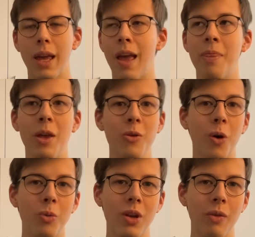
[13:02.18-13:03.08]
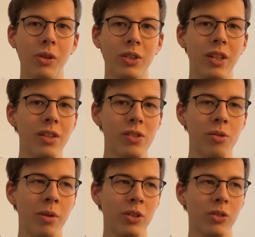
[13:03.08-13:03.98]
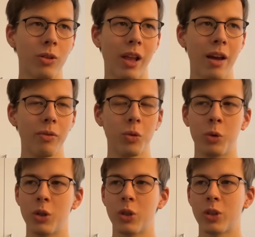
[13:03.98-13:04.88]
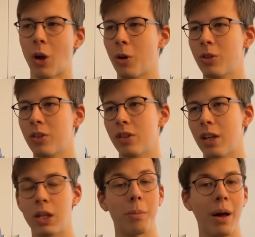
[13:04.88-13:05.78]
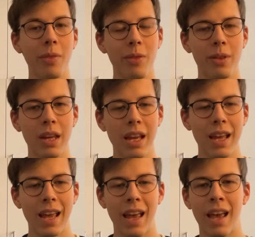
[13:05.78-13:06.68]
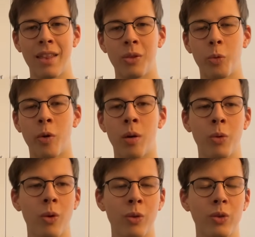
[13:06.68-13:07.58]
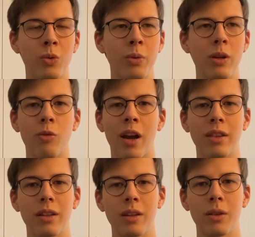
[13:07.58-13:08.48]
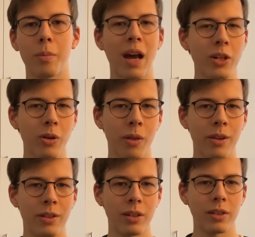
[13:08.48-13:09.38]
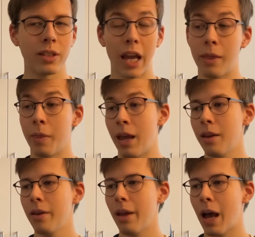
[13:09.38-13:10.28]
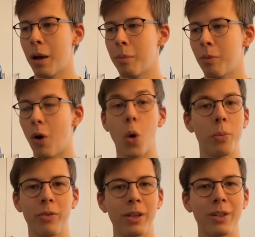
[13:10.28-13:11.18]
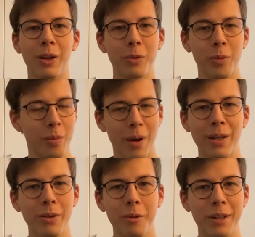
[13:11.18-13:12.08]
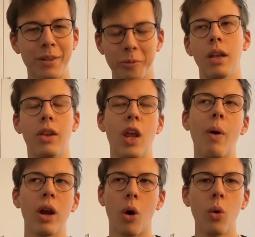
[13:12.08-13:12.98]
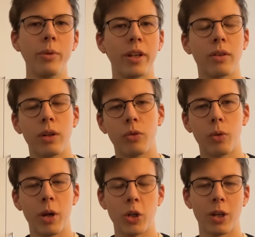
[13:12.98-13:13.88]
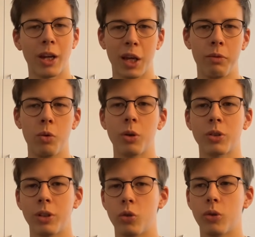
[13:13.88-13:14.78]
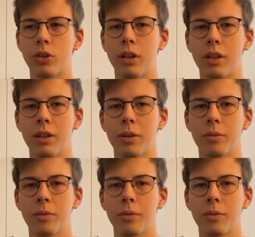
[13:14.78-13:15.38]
And then you only have the sixth semester left, which starts in a month, and where I'm going to be writing the bachelor thesis, and then I'm hopefully done with my degree. Now I hope that the information I gave you was interesting.